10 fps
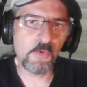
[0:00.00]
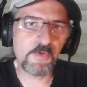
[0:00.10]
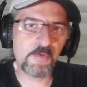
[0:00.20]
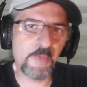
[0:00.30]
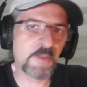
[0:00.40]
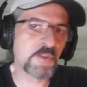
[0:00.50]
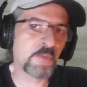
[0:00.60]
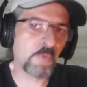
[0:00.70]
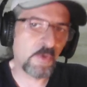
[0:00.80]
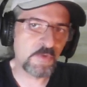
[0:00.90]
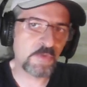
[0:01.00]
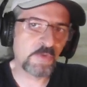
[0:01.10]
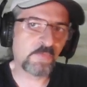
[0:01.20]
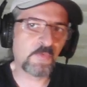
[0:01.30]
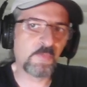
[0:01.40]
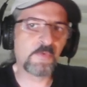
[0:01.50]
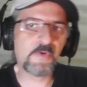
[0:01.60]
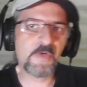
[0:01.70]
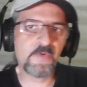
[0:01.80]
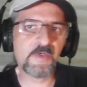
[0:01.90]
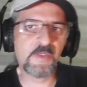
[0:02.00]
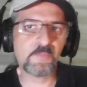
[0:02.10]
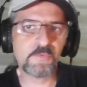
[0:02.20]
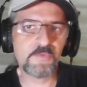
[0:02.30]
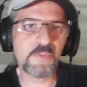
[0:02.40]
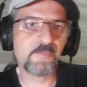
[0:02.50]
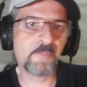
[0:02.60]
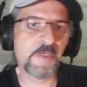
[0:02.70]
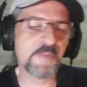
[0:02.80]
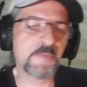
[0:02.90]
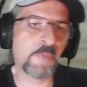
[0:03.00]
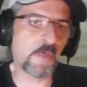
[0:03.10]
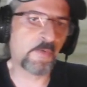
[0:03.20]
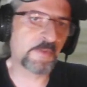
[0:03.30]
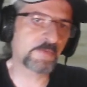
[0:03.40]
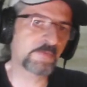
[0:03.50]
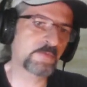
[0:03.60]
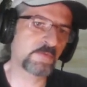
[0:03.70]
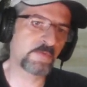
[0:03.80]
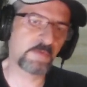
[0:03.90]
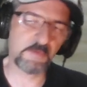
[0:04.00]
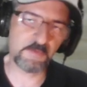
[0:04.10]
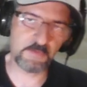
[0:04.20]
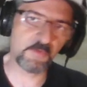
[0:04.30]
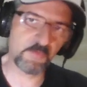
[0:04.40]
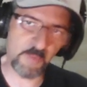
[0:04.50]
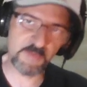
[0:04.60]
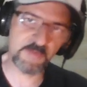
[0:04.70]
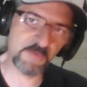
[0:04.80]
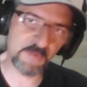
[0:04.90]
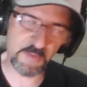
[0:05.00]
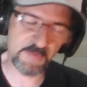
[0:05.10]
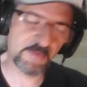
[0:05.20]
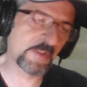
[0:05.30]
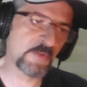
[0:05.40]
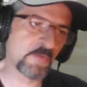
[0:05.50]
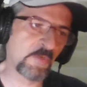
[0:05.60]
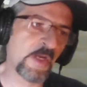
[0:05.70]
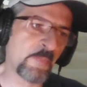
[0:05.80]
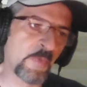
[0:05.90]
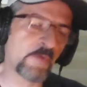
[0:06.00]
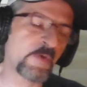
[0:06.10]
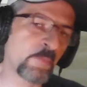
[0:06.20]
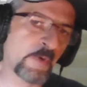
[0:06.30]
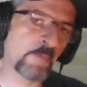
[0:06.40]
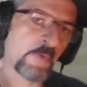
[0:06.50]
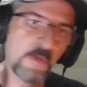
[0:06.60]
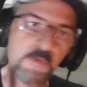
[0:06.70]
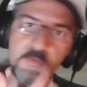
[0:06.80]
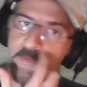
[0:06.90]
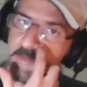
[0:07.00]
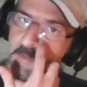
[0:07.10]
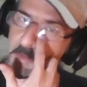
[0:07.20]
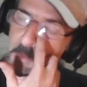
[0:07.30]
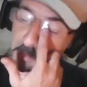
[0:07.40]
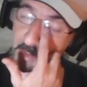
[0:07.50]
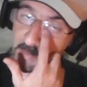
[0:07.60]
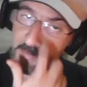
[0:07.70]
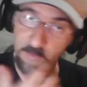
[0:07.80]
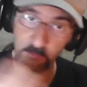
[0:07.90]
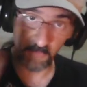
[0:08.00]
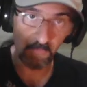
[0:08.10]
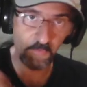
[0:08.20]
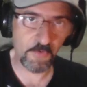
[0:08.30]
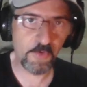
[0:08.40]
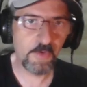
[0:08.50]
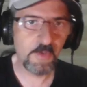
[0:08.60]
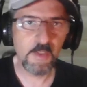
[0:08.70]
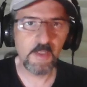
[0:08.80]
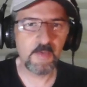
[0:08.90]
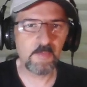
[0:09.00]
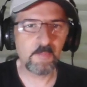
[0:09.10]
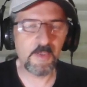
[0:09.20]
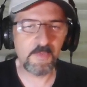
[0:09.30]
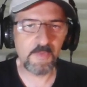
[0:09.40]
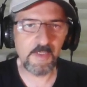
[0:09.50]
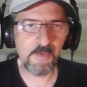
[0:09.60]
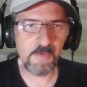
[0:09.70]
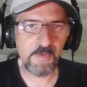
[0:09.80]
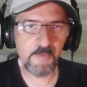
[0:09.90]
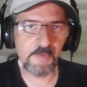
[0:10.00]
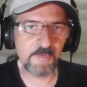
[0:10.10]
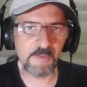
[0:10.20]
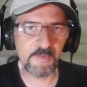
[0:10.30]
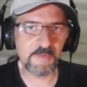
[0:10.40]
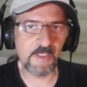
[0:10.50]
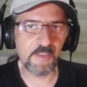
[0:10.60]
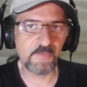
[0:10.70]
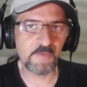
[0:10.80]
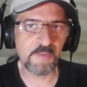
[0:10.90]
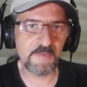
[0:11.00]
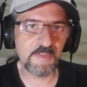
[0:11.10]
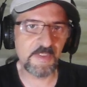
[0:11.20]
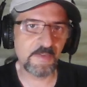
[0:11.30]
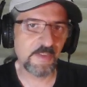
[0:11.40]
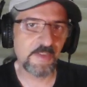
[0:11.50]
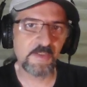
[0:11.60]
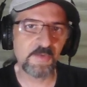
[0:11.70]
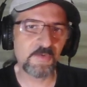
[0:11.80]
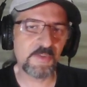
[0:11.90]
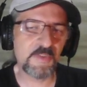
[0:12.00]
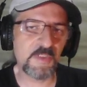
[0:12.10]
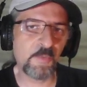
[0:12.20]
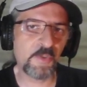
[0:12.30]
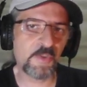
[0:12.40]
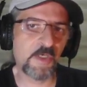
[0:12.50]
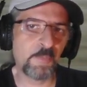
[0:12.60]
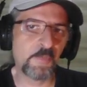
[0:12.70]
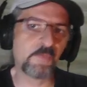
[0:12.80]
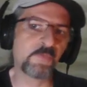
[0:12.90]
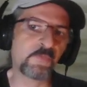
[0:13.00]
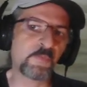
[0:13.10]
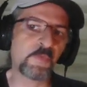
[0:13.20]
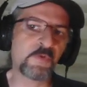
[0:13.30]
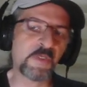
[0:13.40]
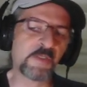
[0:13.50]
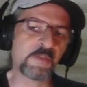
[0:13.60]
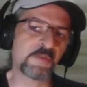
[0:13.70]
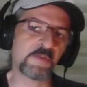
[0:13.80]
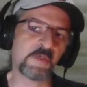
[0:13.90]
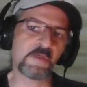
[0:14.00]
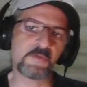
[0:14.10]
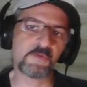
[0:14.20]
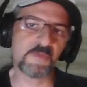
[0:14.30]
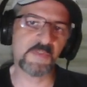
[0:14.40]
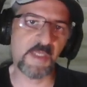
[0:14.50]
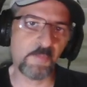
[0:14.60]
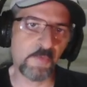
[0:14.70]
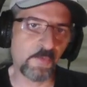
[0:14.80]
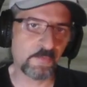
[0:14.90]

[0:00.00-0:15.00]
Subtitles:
banish a bronze unit from your graveyard and boost self by its power. So monster says lots of high powered bronze units, so that's good for her. But the other ability is kind of an insane. You can summon a copy of it from your deck to the same row.